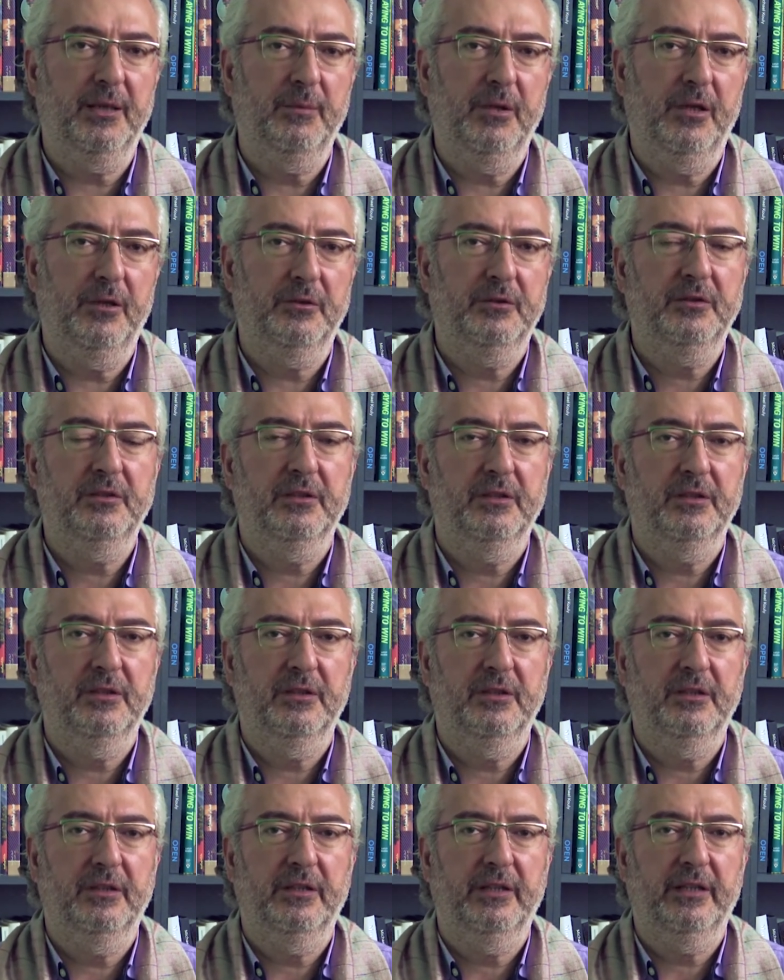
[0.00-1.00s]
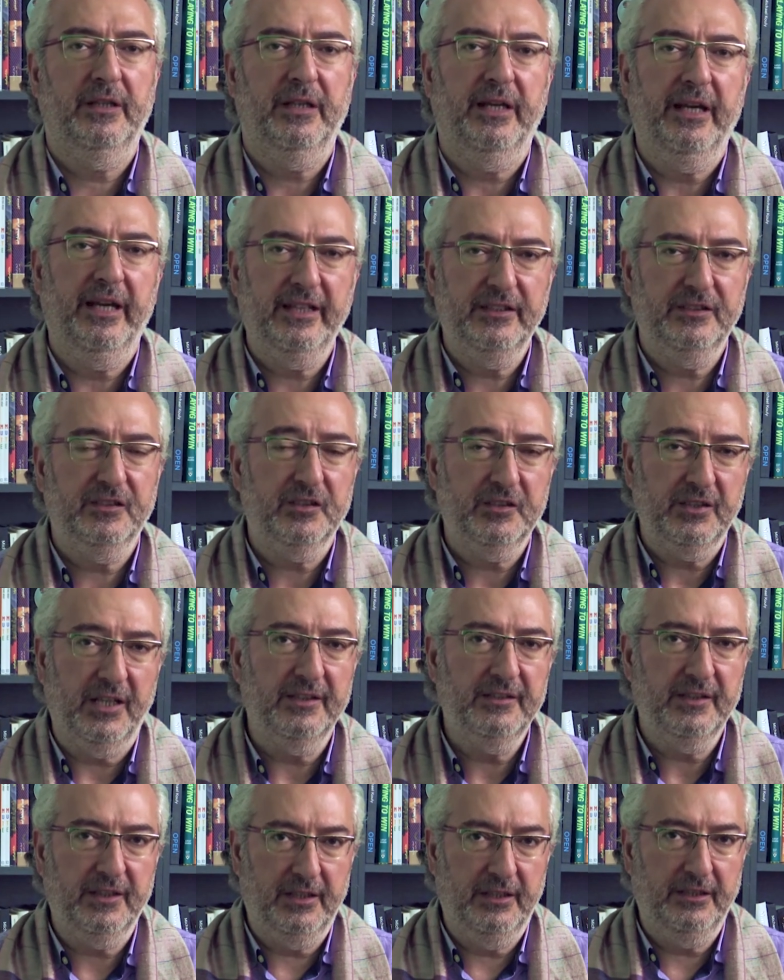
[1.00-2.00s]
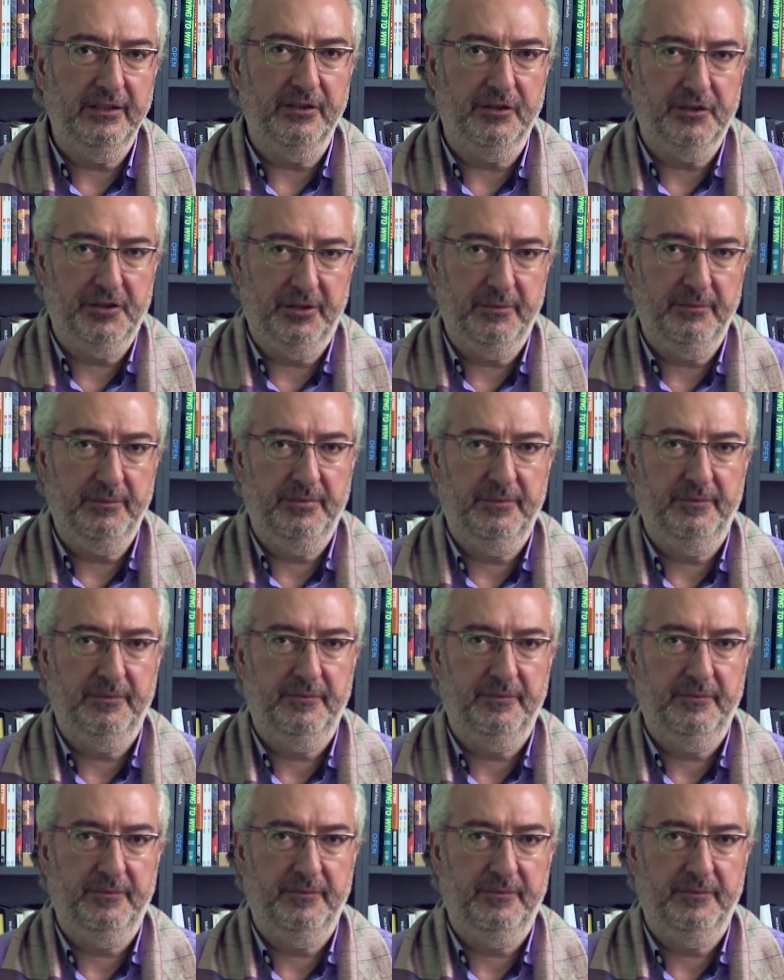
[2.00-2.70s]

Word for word: about exercising leadership